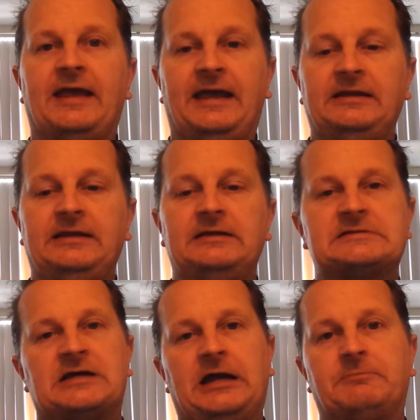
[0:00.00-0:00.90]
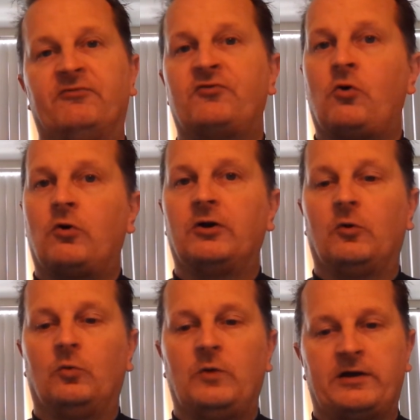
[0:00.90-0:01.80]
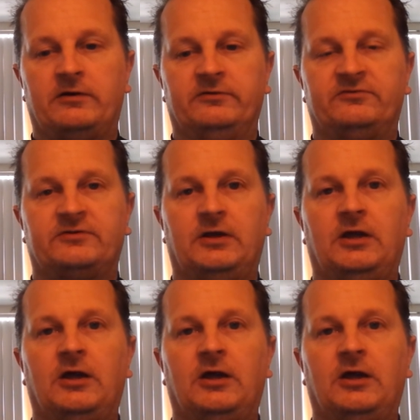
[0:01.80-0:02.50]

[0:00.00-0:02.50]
any type of court records.